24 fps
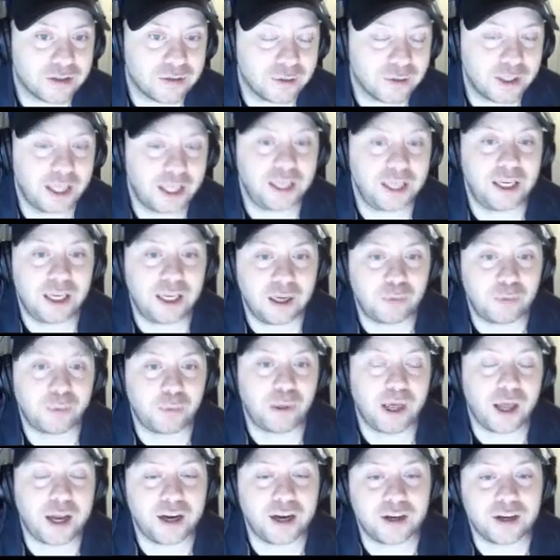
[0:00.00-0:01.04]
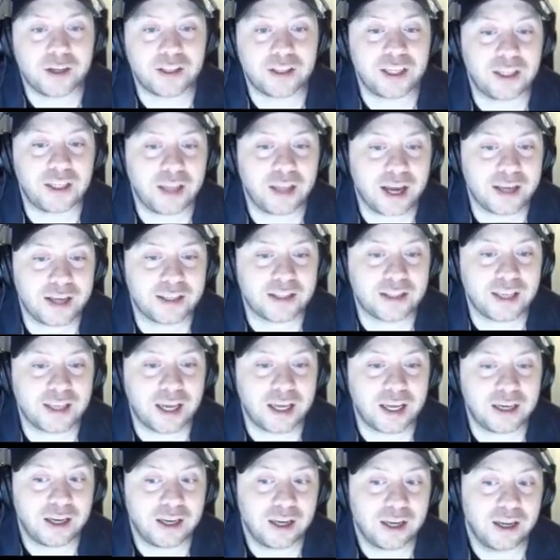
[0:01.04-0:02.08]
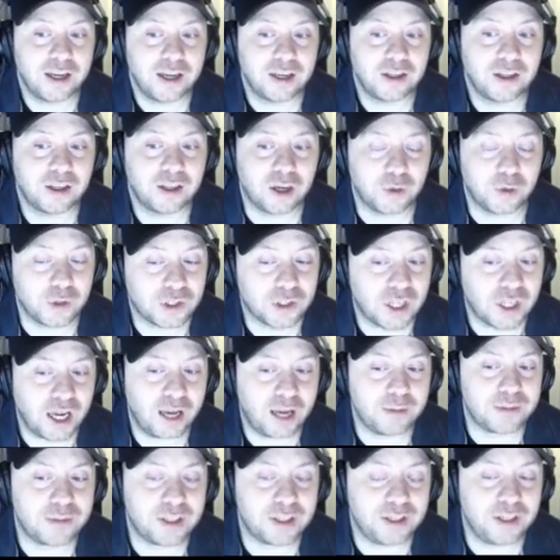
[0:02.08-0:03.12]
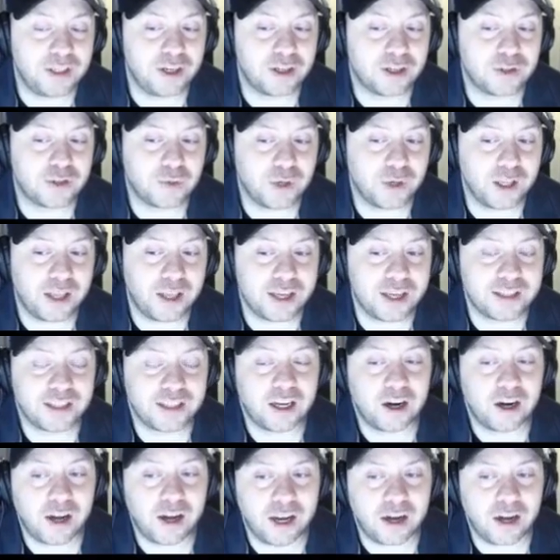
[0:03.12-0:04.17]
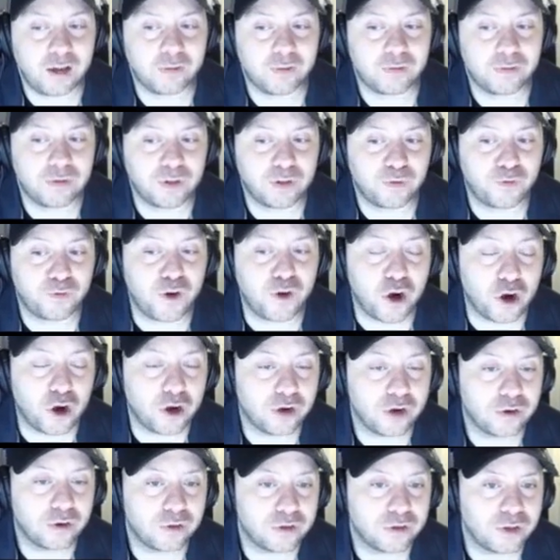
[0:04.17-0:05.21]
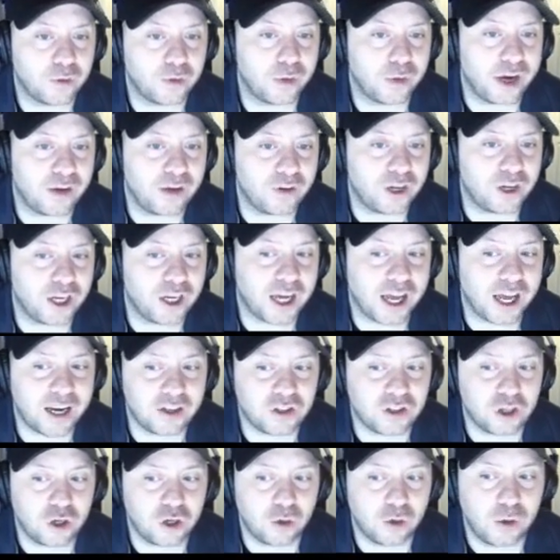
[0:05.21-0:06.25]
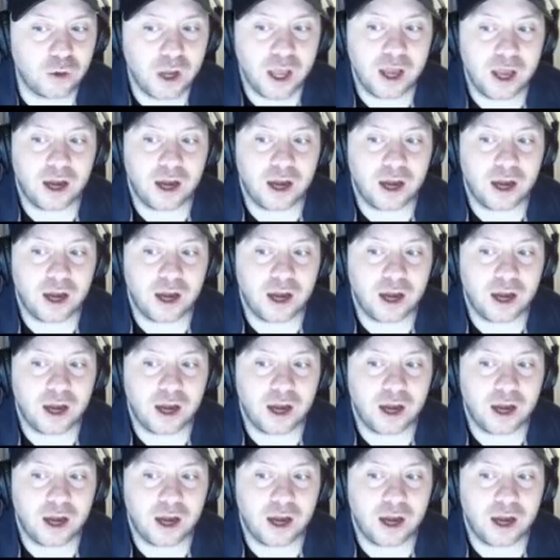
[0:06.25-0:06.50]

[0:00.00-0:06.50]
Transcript: When they needed players, Eli said, there were times in years where Eli said, all right, I'll defer, do whatever you got to do.